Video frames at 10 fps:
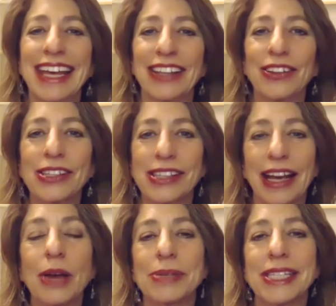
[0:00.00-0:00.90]
It looks
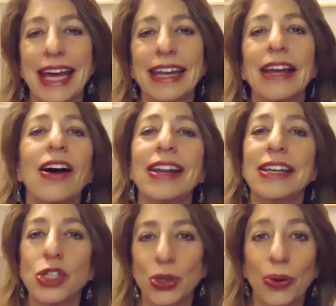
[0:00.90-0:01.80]
like I'm standing on
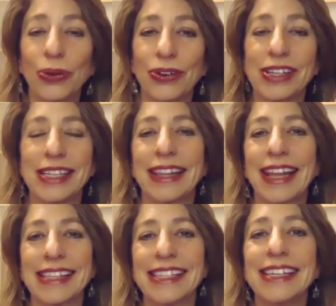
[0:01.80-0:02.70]
his shoulders,
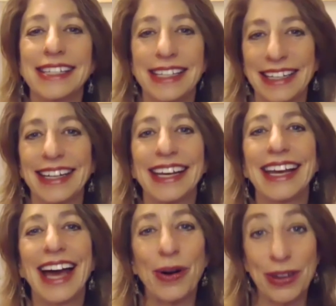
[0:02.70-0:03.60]
and that's indeed
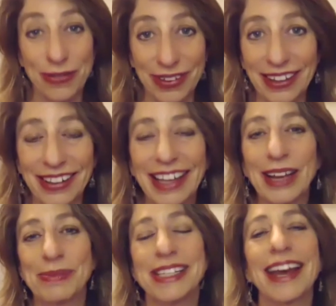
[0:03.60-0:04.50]
how I feel,
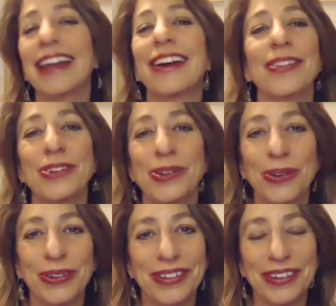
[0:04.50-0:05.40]
like I'm standing on the
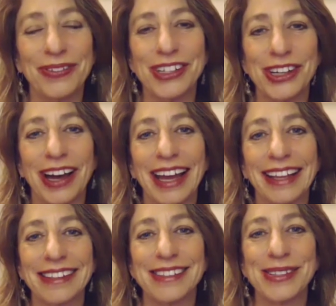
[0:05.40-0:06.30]
shoulders of a giant.